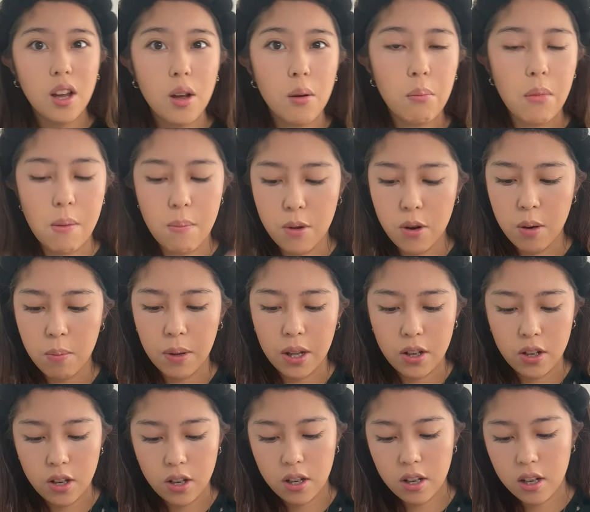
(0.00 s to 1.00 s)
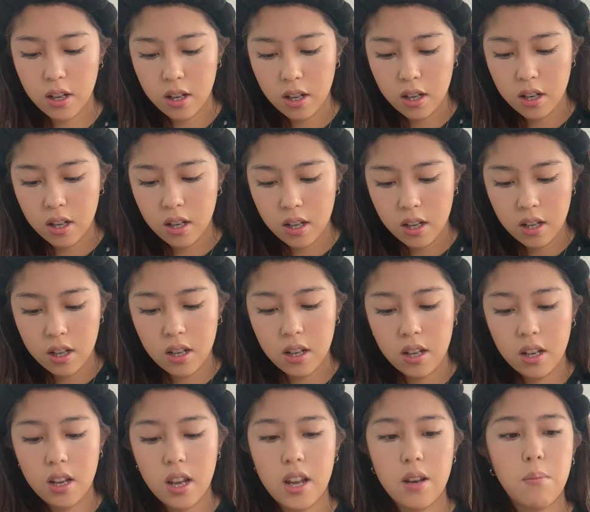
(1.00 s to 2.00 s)
my beauty blender
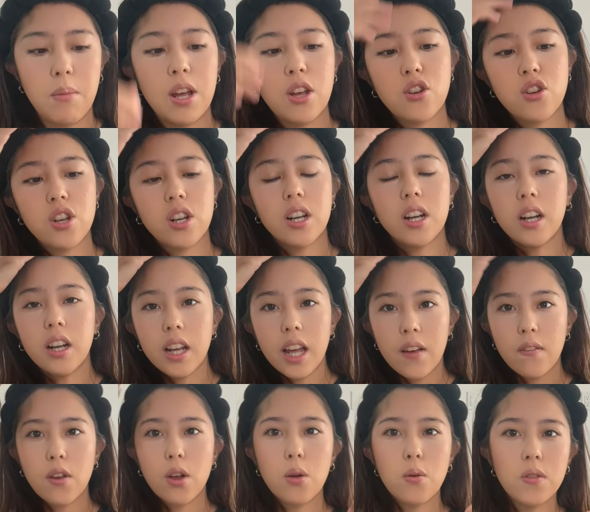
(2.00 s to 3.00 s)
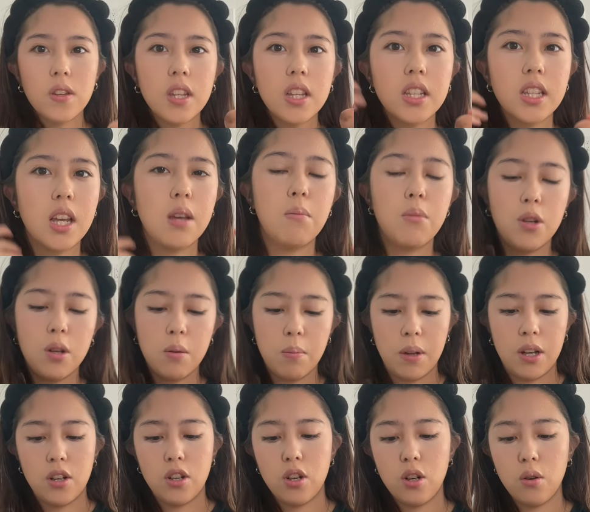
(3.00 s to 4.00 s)
and make sure to, if you're using the same beauty
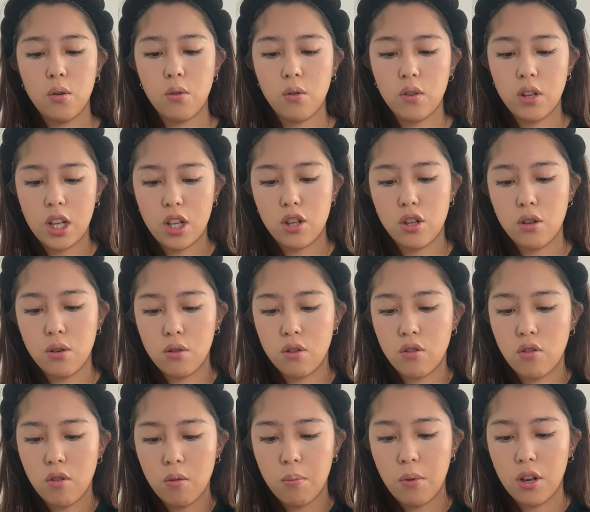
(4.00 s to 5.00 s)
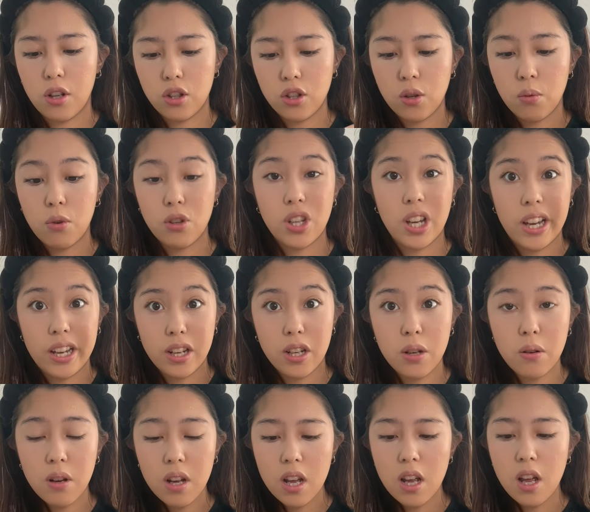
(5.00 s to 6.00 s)
blender that you use for your bronzer, which I do,